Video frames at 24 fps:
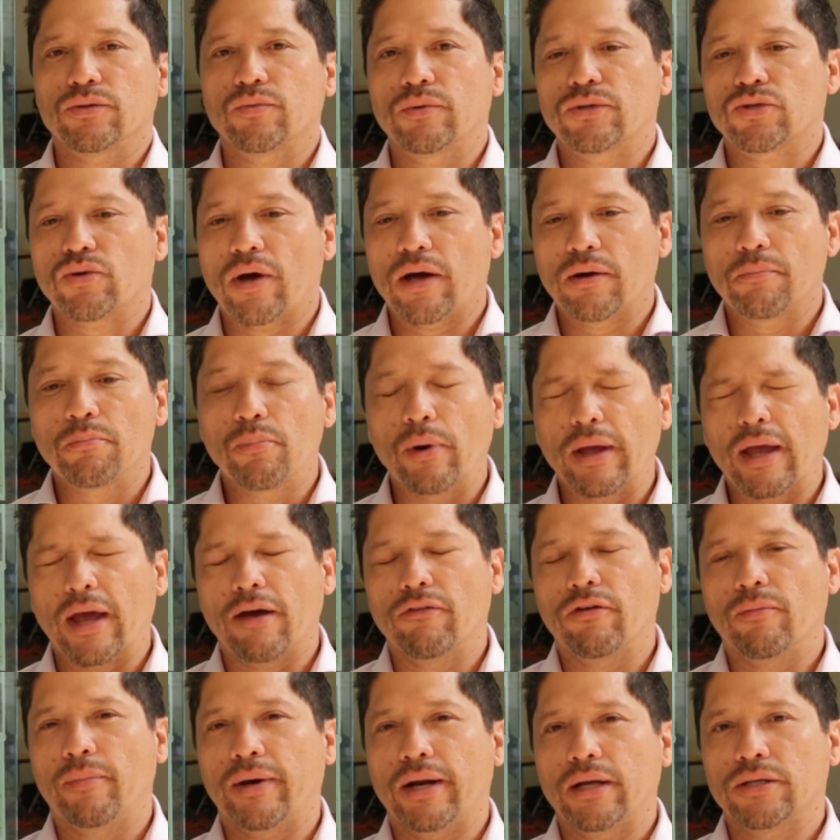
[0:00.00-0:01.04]
So we try to bring
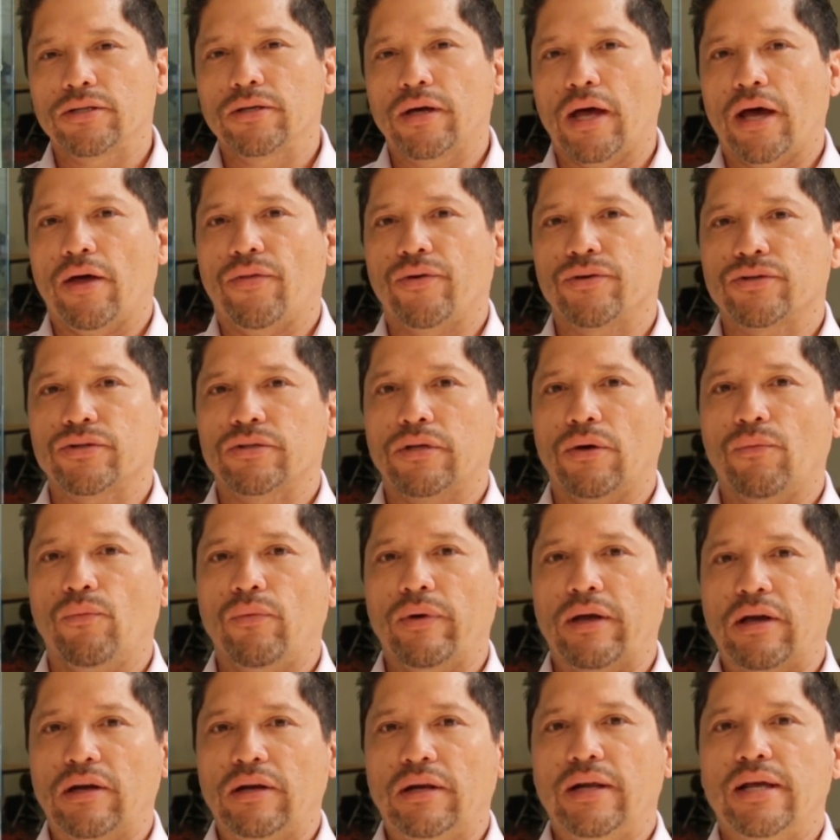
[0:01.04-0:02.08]
everybody together so that
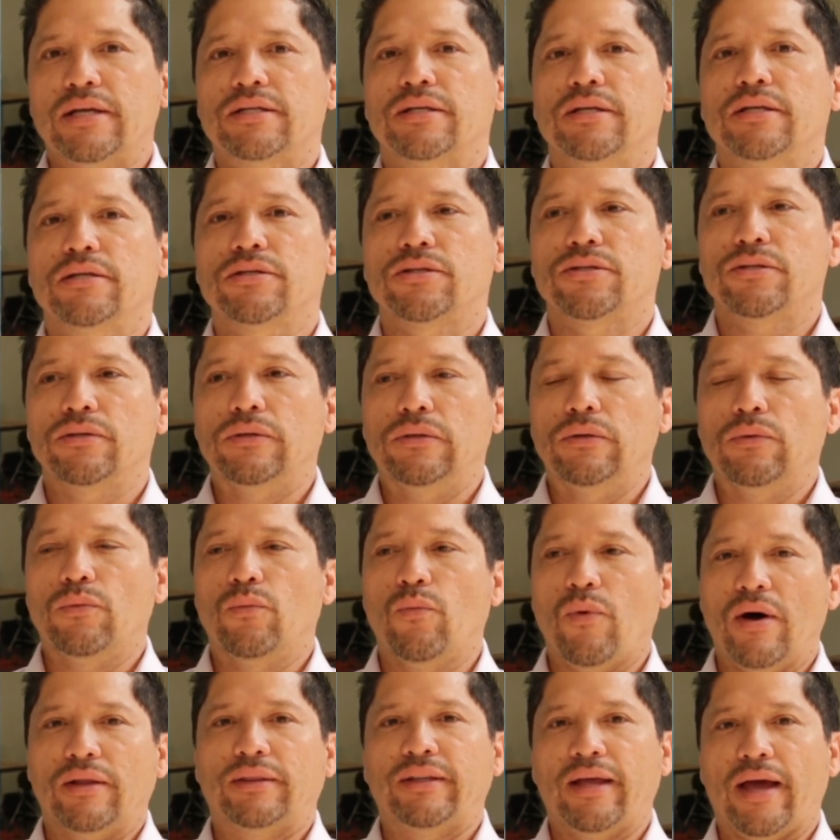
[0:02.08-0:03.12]
we can listen to
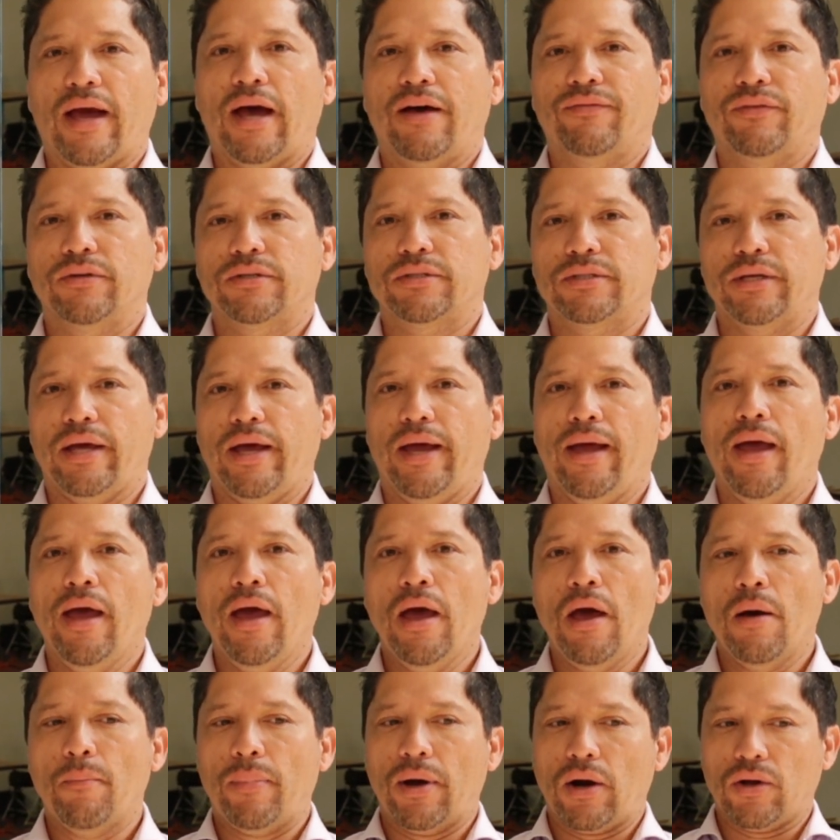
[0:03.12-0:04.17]
what they have to say,
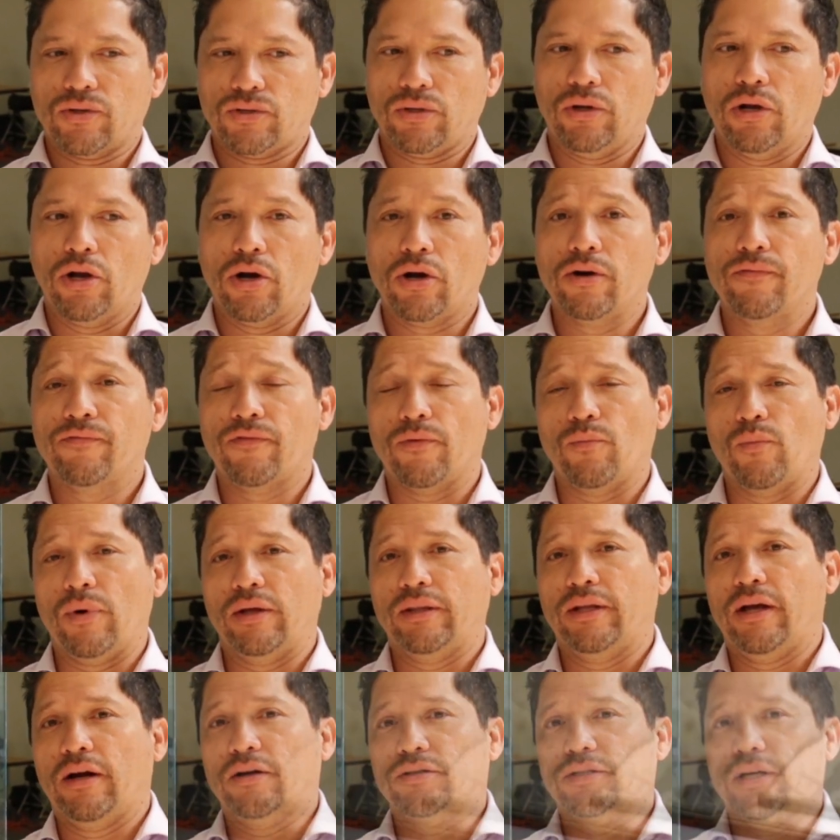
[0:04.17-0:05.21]
but also learn from what they're